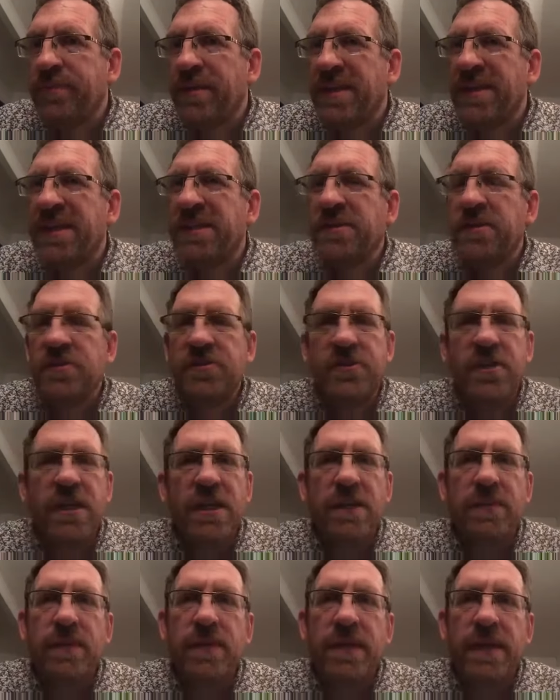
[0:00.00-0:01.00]
and this can
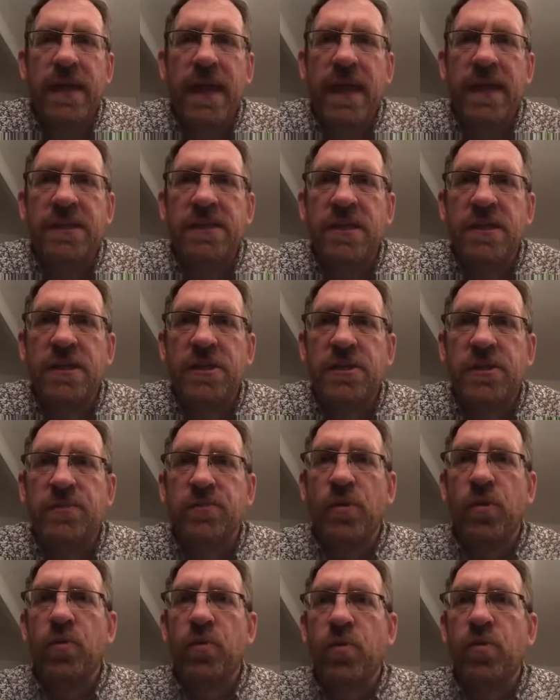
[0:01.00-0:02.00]
certainly be the case in a
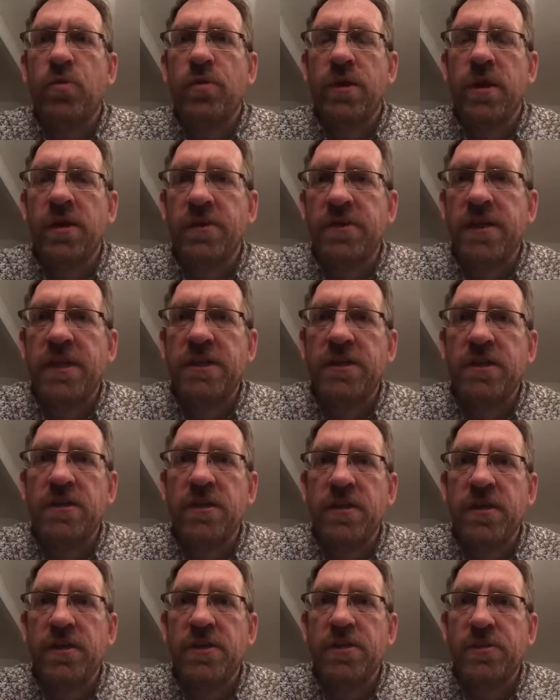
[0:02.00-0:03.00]
small organisation
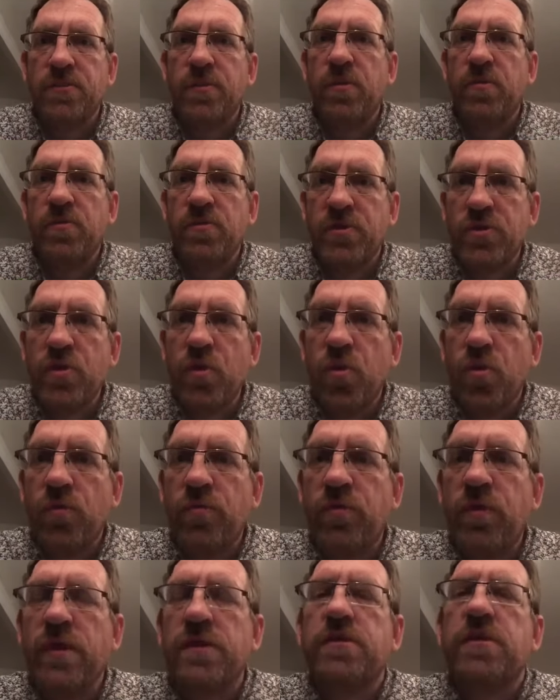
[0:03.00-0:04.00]
like a small school,
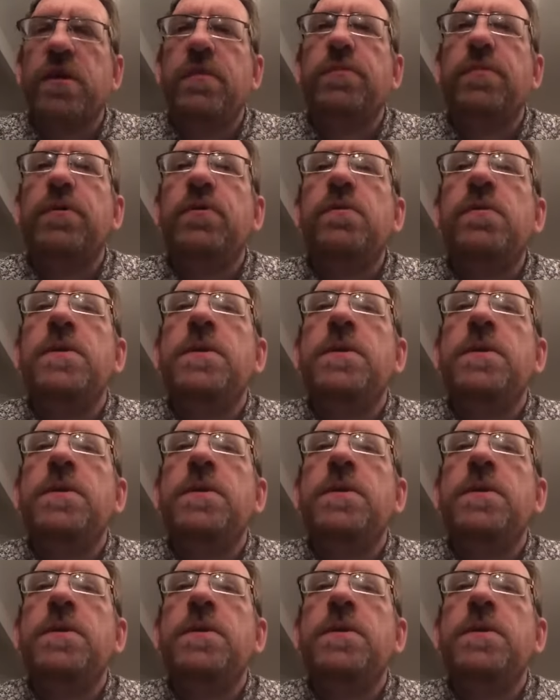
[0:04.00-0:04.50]
for example,